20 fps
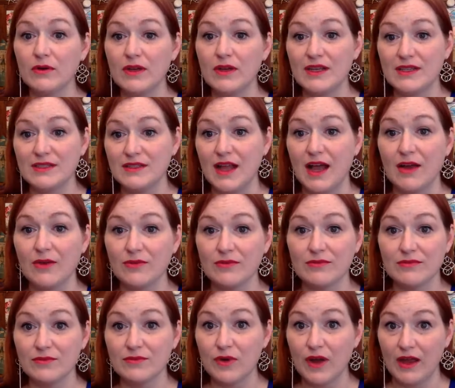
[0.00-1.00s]
It is not
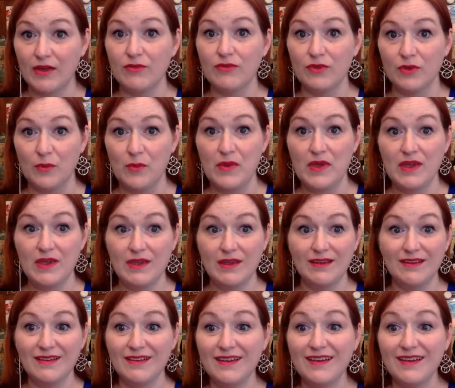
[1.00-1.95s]
right for me.